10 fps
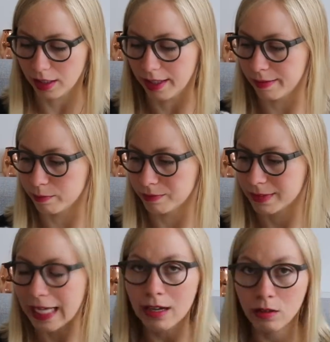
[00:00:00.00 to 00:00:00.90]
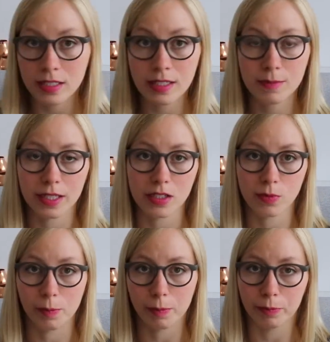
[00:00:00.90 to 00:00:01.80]
now is because
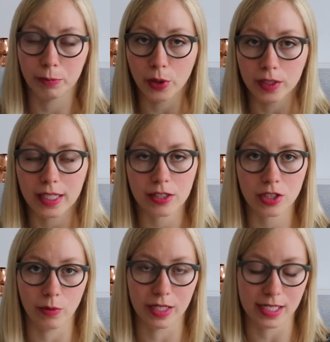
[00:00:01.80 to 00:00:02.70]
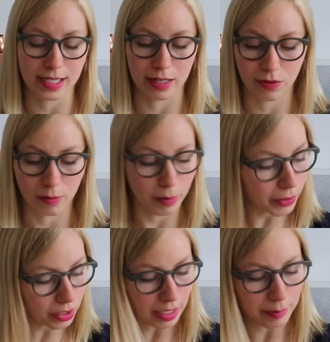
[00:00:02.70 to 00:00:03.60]
we pulled actually one design from the
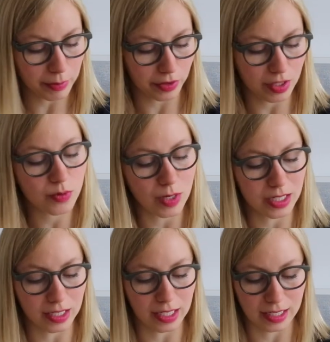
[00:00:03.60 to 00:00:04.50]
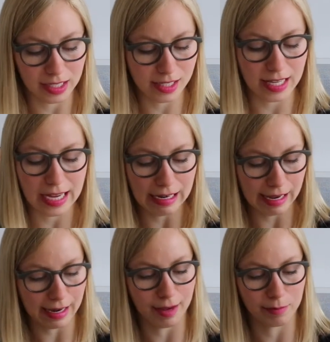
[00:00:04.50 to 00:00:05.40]
book and put this one in instead,
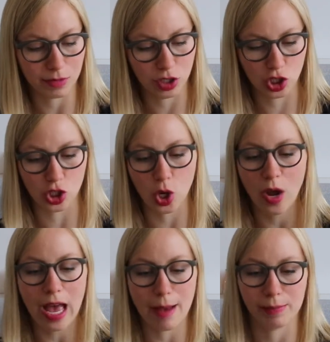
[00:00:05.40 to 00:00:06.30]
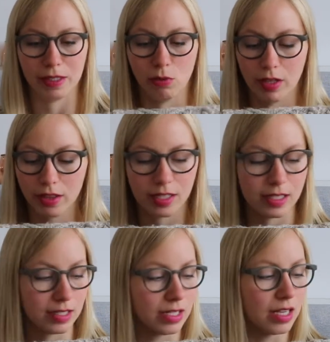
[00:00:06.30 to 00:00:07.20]
and I'm so happy with
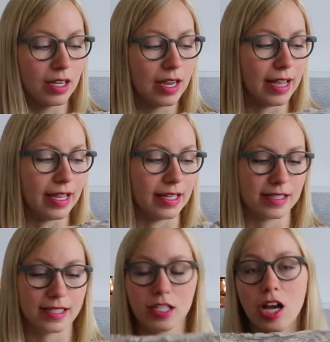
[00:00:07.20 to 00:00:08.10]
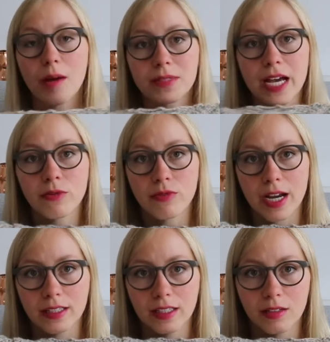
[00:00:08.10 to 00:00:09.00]
this. It's a top-down
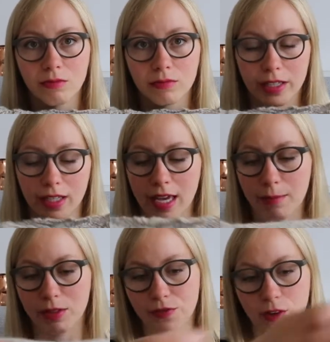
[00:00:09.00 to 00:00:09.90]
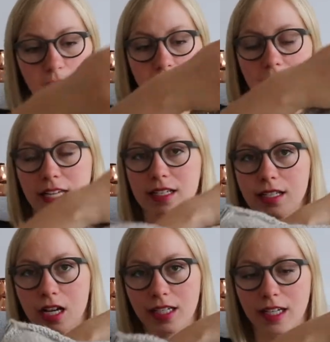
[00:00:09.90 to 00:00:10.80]
raglan with a cabled front and a
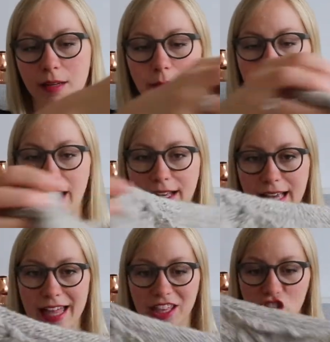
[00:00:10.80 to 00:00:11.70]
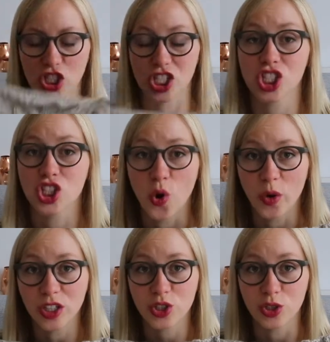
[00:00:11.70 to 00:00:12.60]
stockinette back, and this is
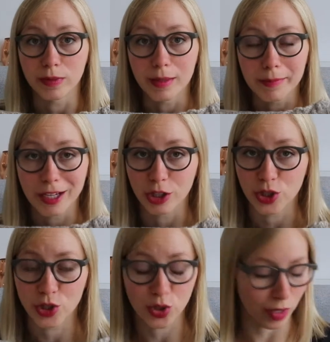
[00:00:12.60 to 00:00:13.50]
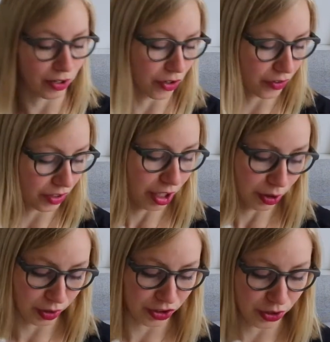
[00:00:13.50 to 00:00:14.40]
going to be my go-to sweater
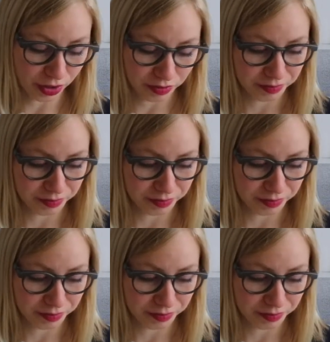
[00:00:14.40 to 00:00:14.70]
in winter.